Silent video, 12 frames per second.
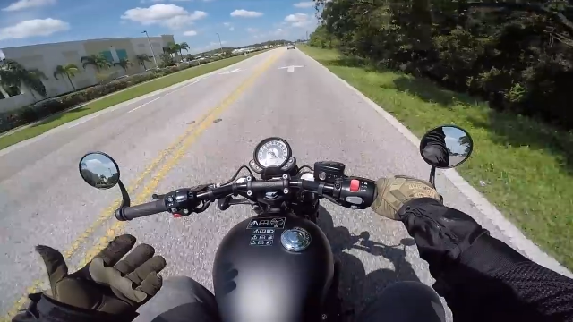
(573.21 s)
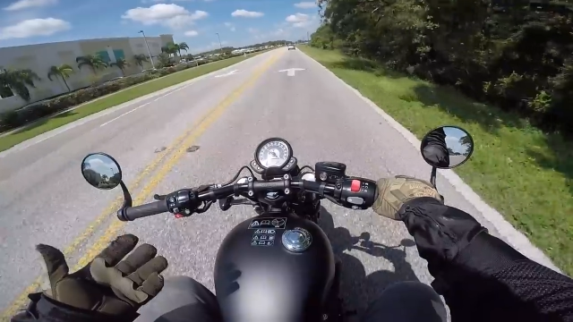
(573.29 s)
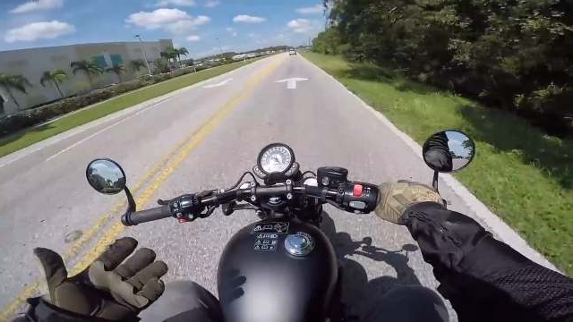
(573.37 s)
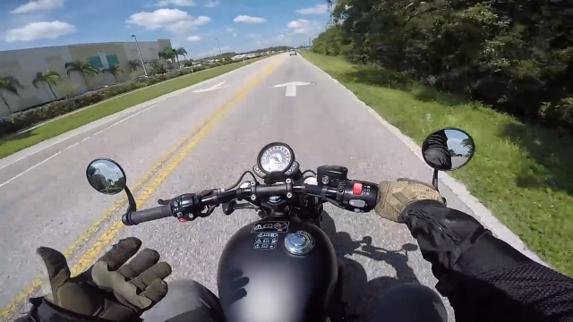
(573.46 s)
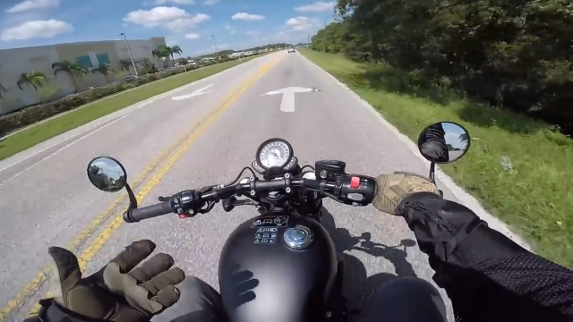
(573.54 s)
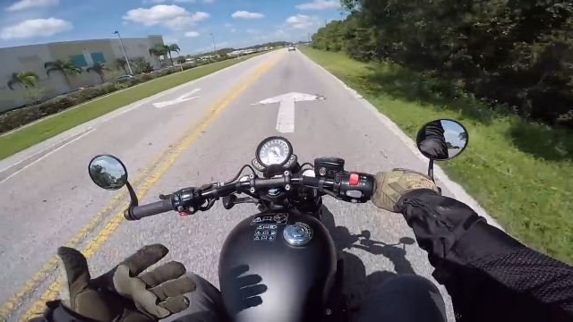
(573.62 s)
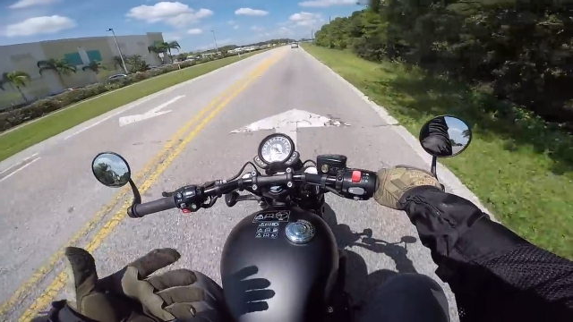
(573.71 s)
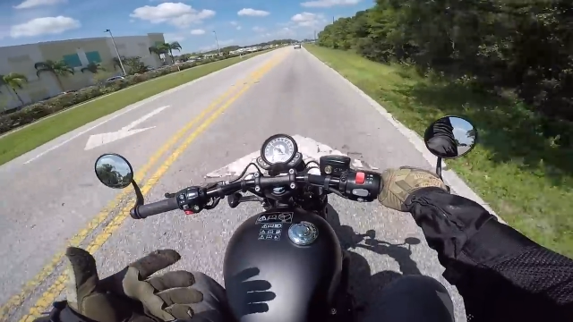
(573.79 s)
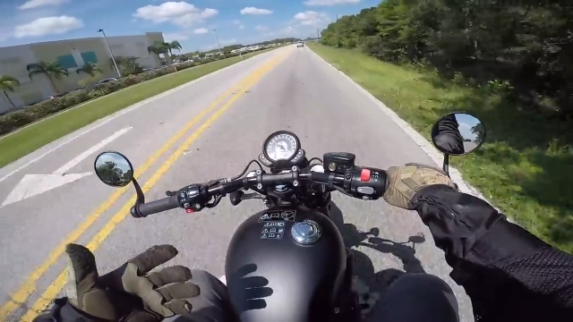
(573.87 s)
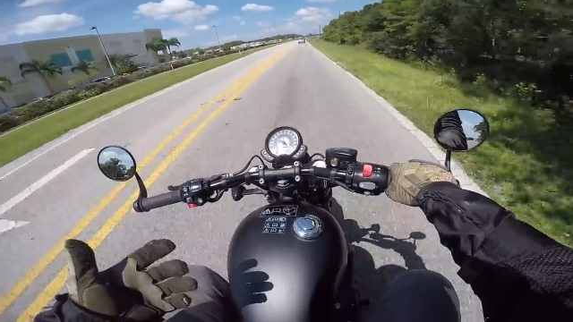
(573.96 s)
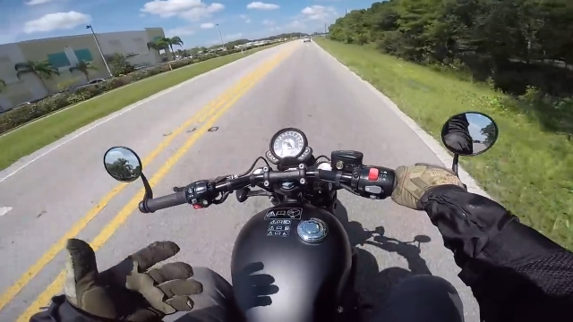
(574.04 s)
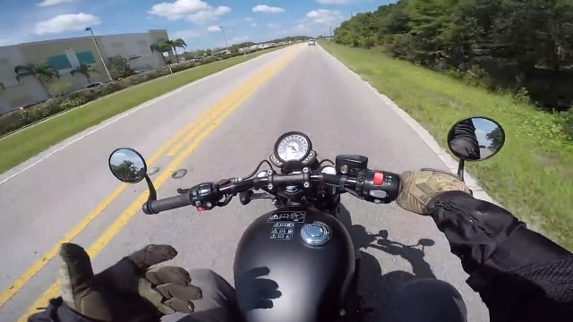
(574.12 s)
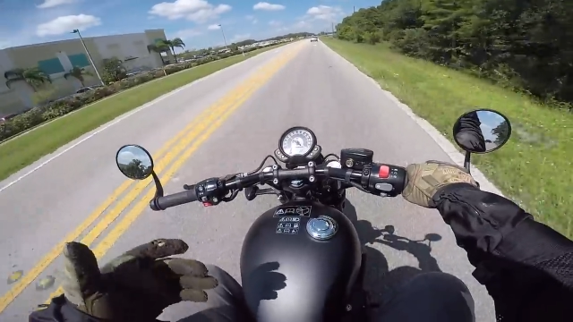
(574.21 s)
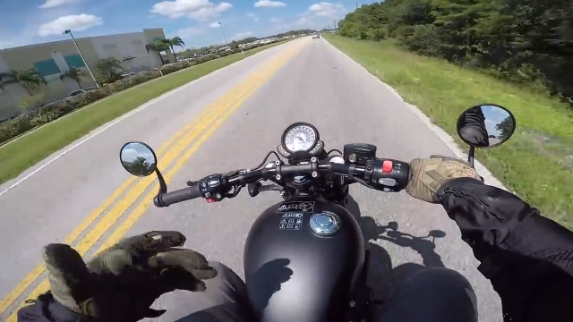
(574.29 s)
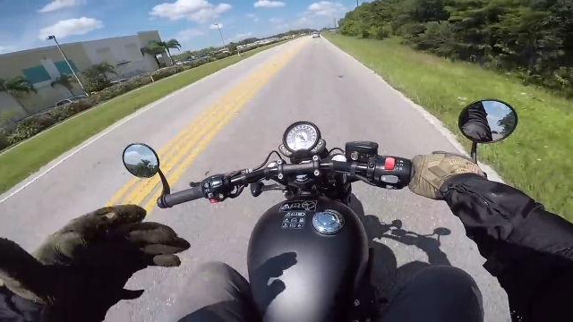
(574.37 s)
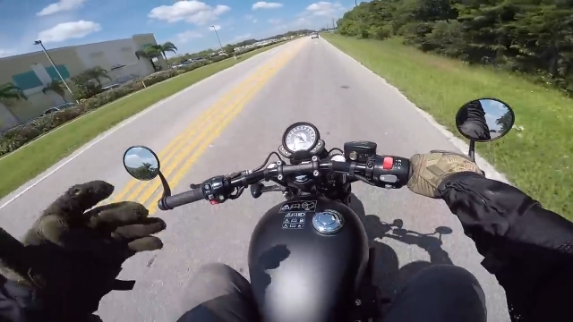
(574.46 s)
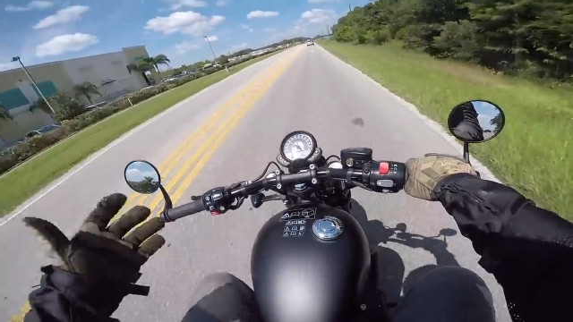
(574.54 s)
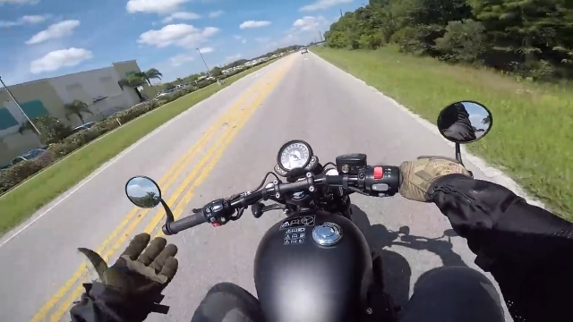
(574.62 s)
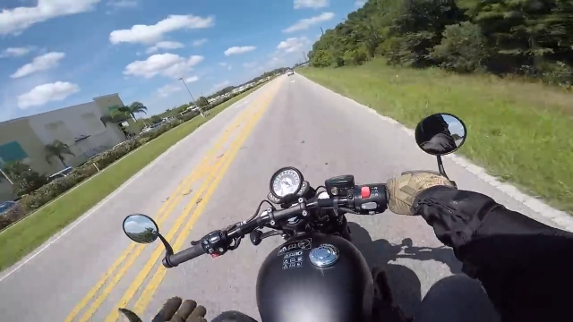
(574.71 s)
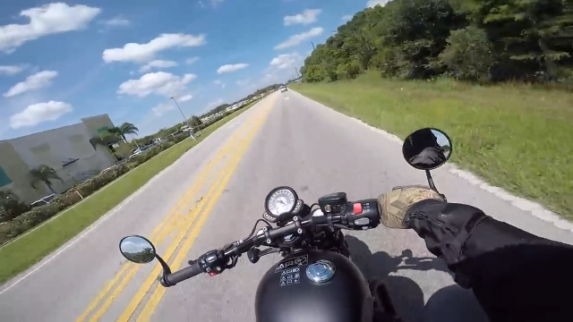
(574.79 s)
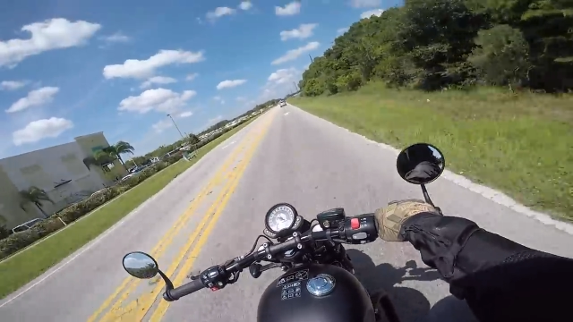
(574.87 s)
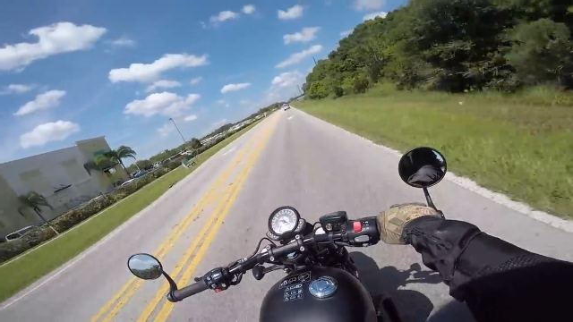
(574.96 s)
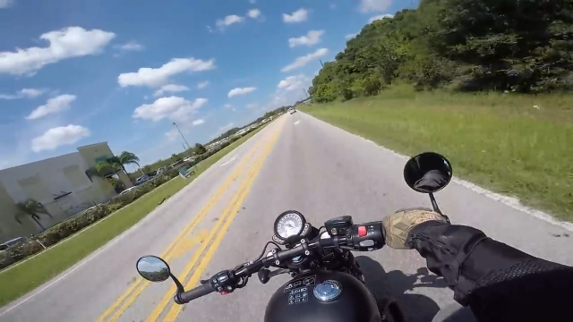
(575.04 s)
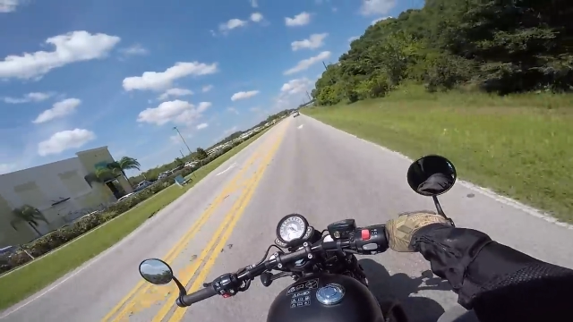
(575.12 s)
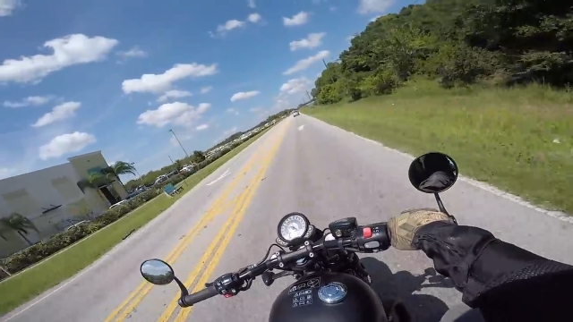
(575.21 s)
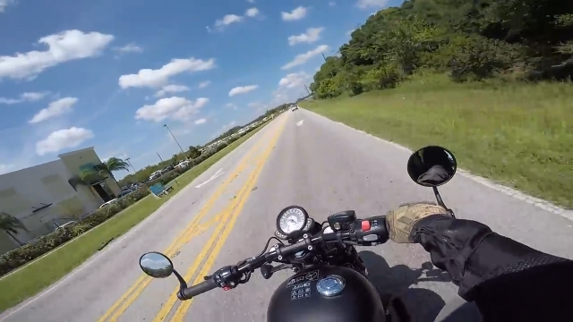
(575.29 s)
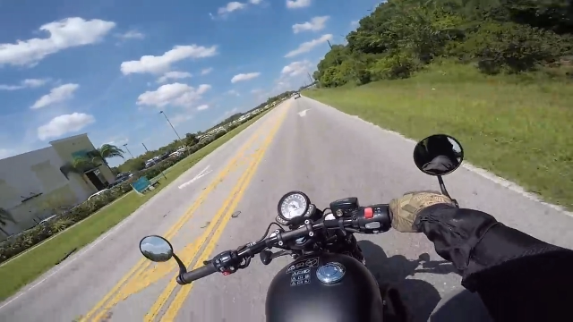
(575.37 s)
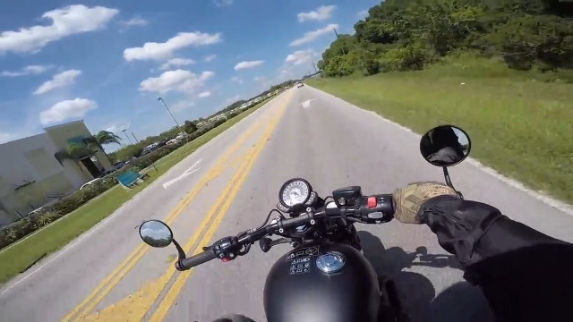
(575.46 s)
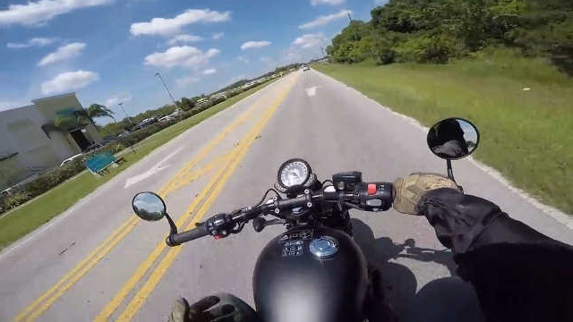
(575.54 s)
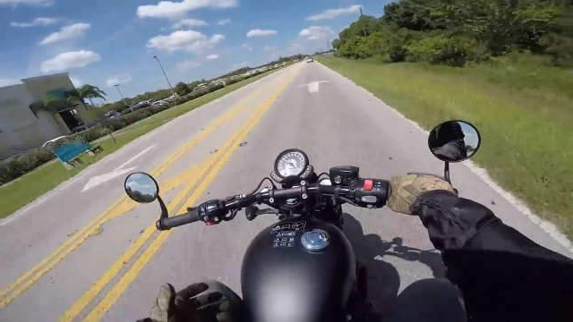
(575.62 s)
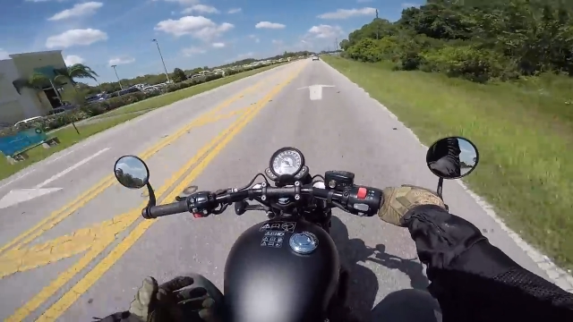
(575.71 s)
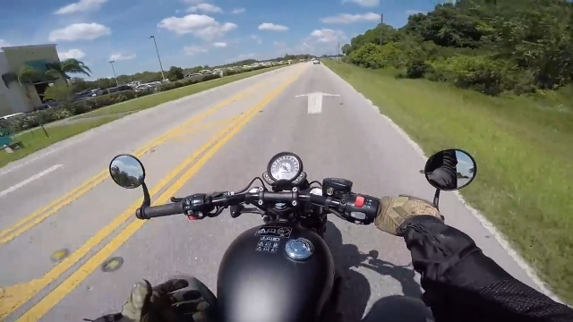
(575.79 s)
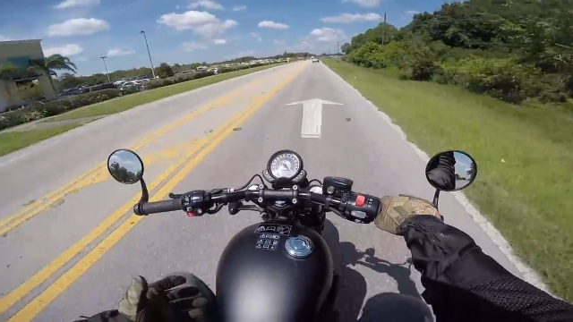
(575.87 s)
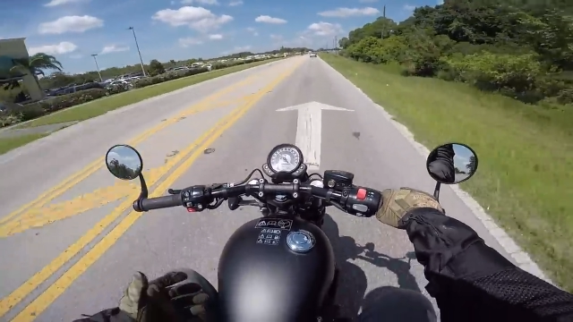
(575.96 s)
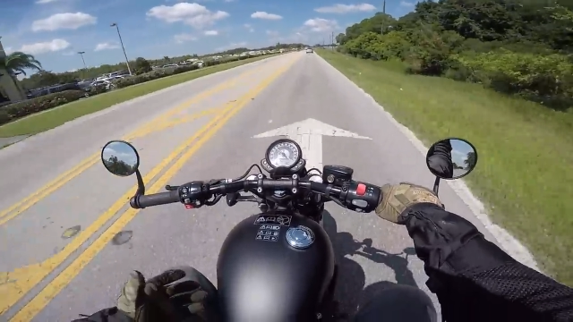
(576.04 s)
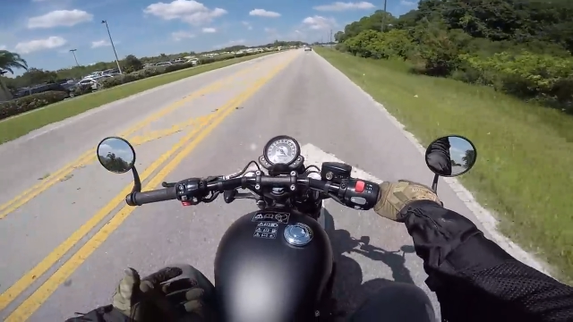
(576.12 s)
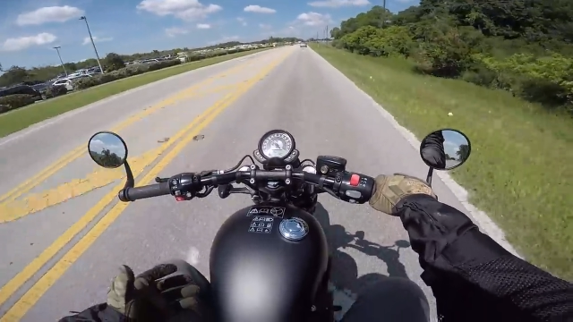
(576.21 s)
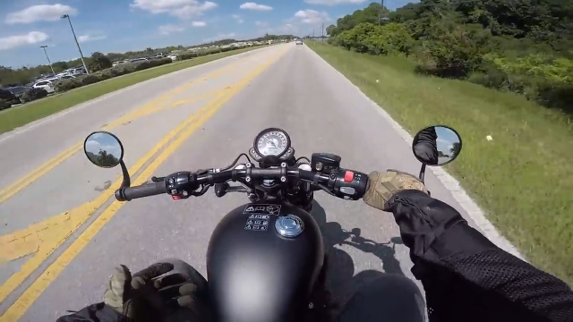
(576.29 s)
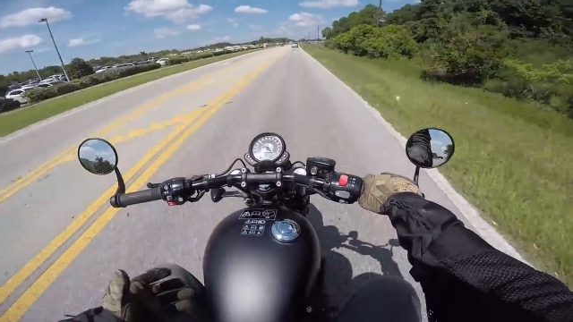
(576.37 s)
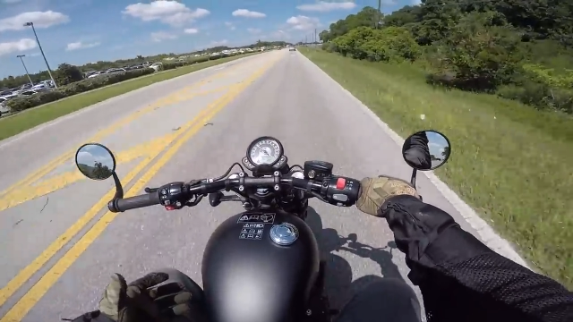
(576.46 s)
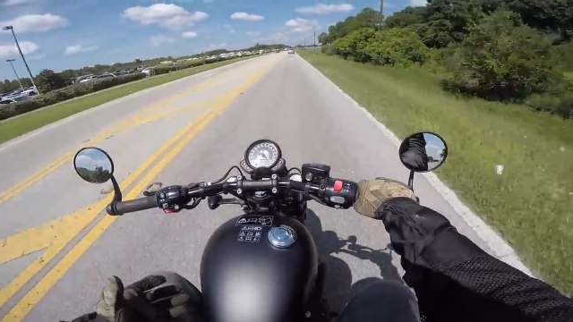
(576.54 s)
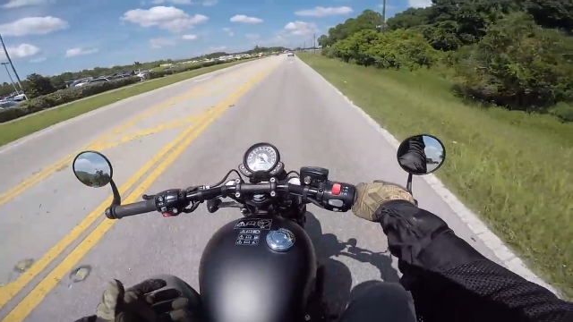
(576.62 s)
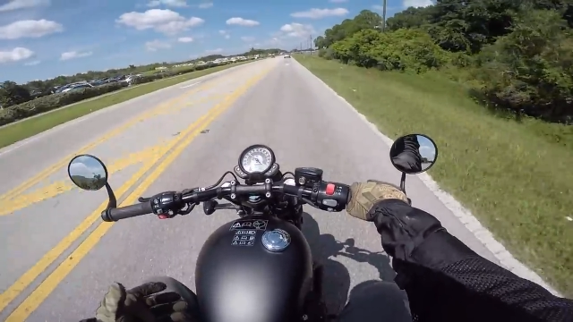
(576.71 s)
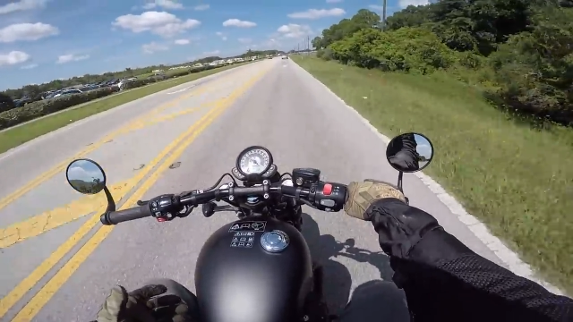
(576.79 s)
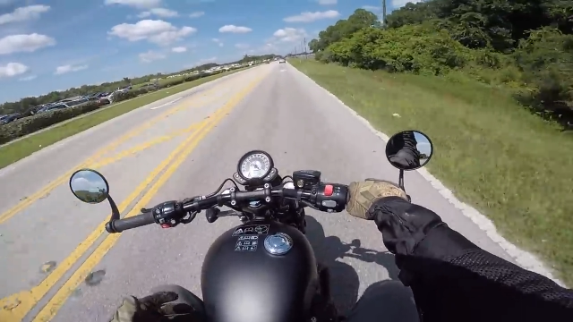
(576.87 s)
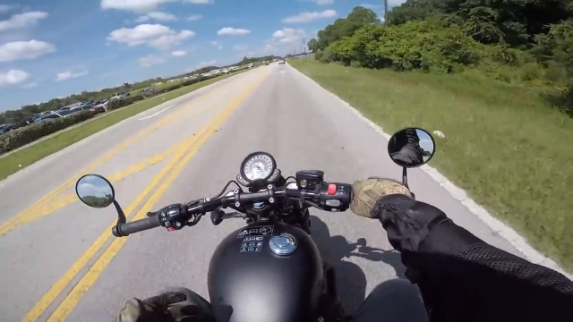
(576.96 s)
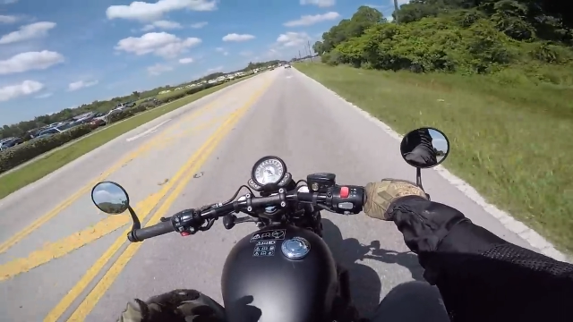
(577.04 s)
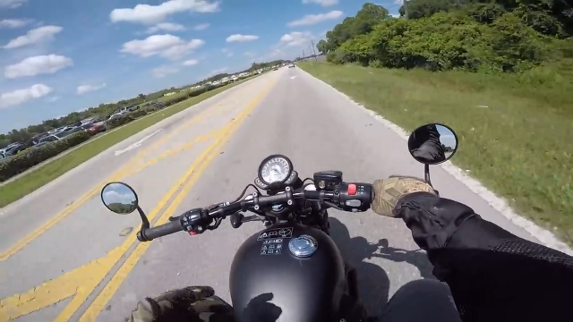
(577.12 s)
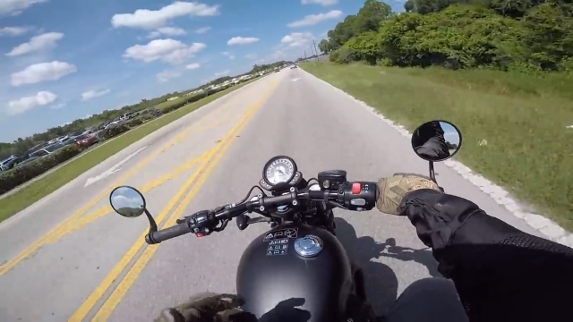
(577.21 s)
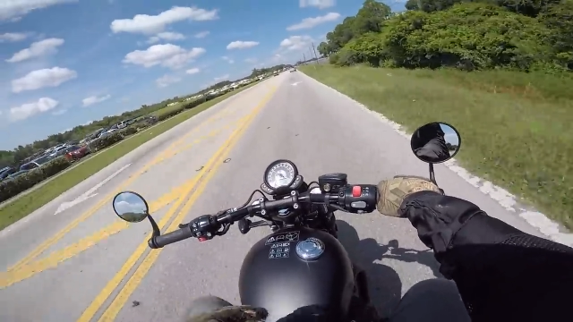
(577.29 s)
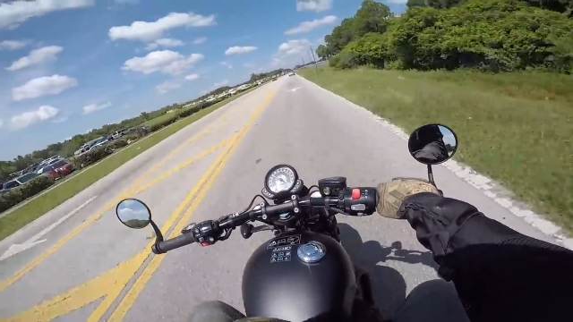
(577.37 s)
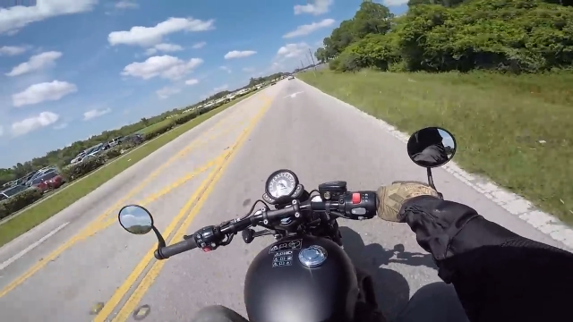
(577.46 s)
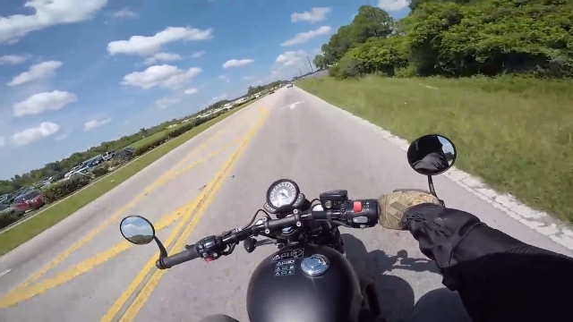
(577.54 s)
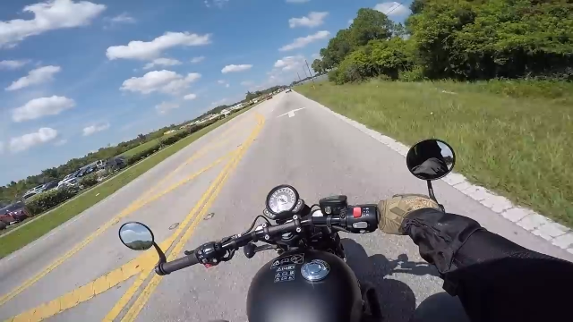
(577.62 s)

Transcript: Nobody's mouth can be seen.